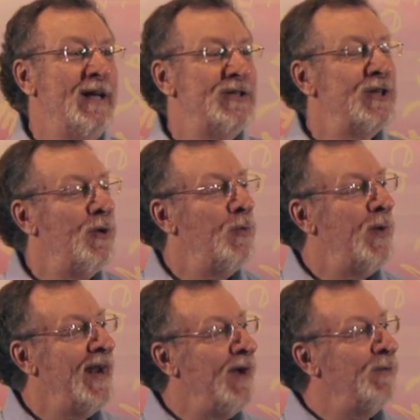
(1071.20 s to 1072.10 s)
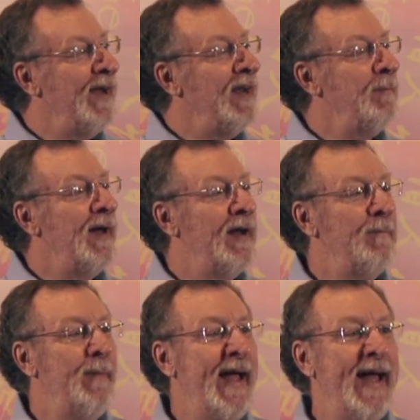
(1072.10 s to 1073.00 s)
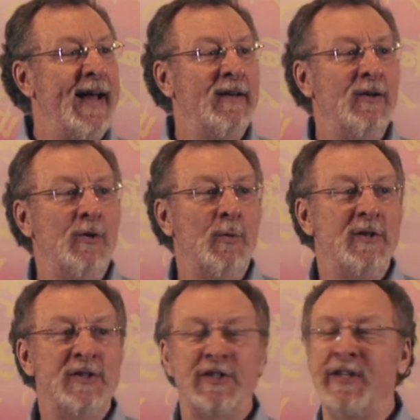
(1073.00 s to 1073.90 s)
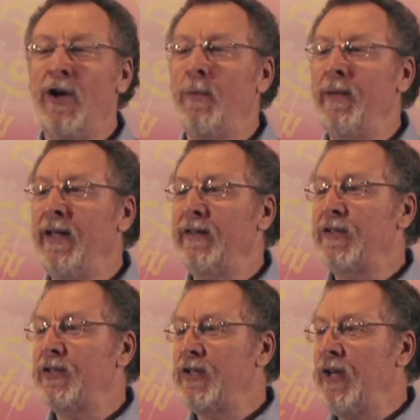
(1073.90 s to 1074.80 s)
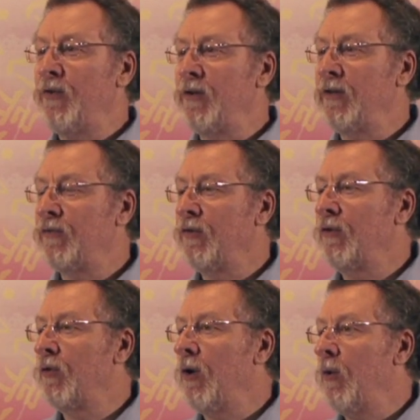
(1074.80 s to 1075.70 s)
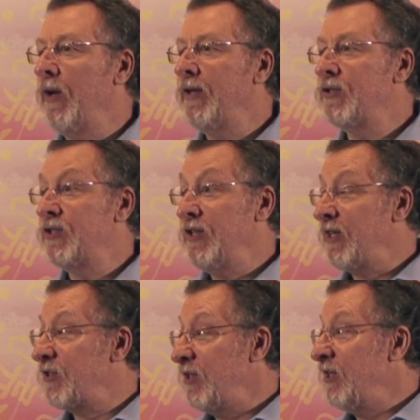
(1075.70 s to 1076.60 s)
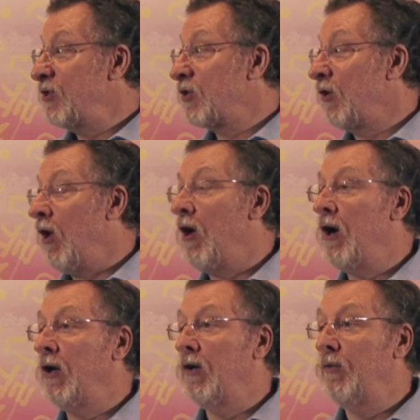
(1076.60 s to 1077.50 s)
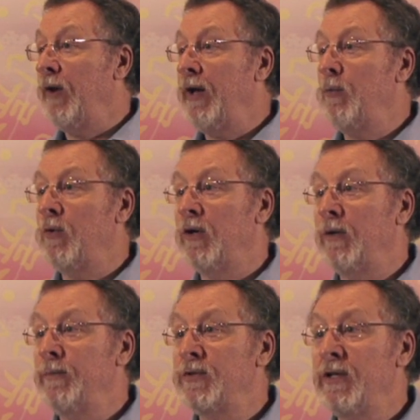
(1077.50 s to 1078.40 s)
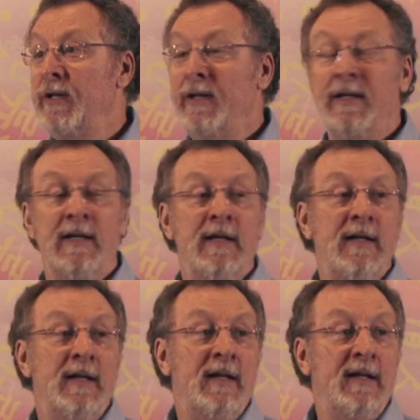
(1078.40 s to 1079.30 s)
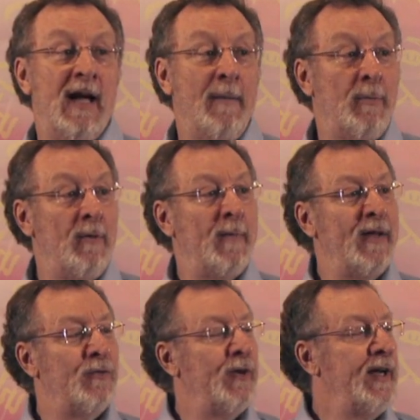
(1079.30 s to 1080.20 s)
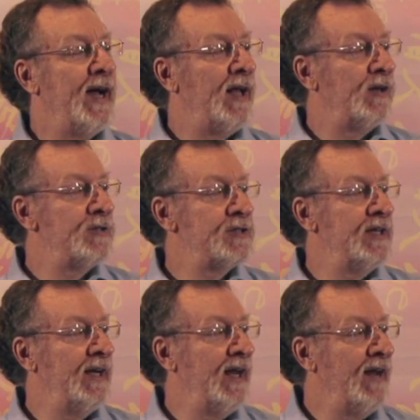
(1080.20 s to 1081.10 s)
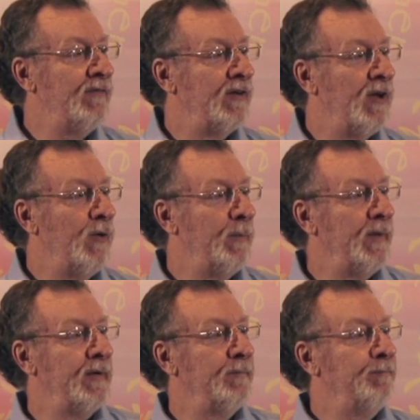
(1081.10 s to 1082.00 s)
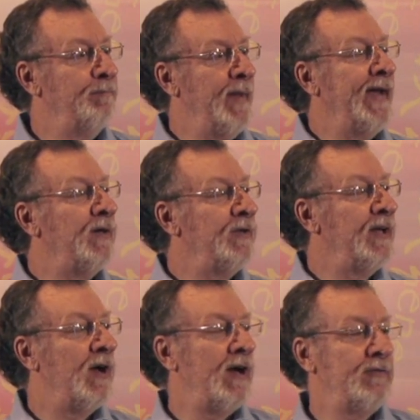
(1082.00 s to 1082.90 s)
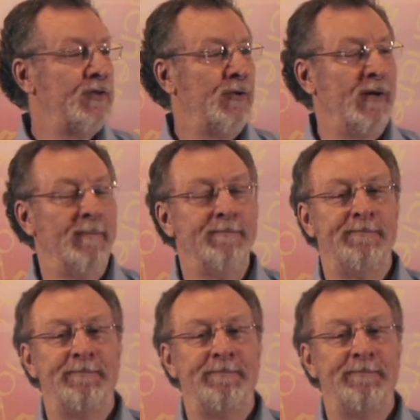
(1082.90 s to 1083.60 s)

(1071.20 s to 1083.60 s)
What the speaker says: So when I read about a man who would sell me the secret for growing 6-inch long red worms, I put my $3 in an envelope and mailed it off to him.